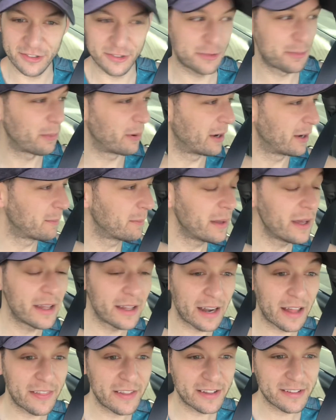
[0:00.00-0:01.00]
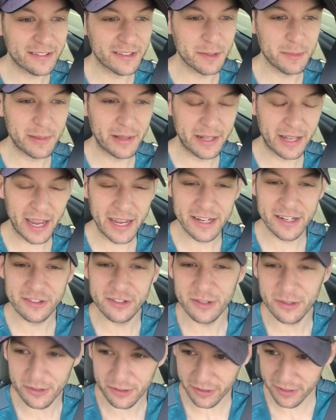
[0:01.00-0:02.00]
just spring, but I think it's going to be like
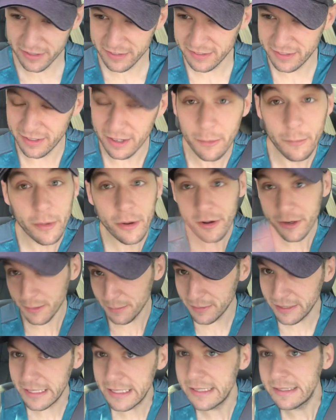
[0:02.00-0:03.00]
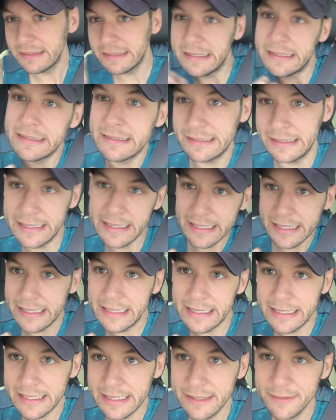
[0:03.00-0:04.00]
82 degrees today. Welcome to East Tennessee,
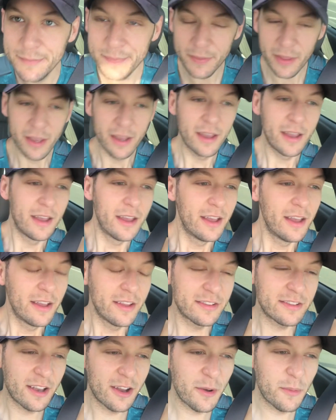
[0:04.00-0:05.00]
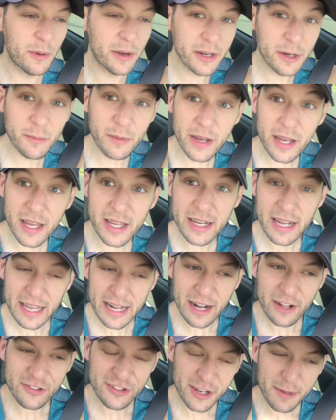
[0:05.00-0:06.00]
honey. So we're going to run,
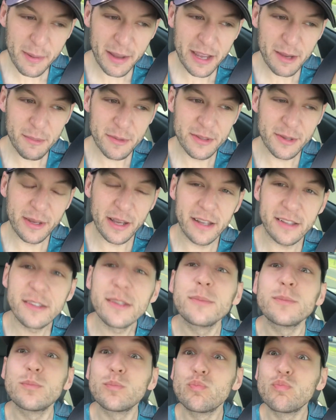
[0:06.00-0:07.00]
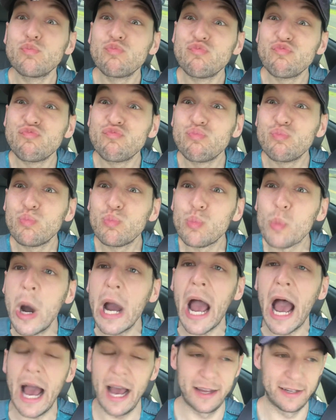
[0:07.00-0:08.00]
and I'll check back in with you guys.
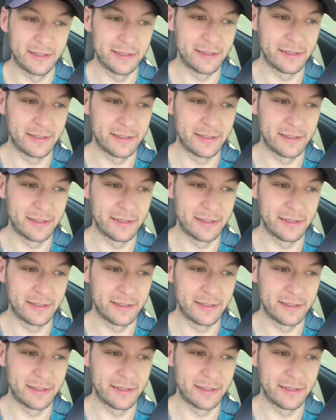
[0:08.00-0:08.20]
Ah.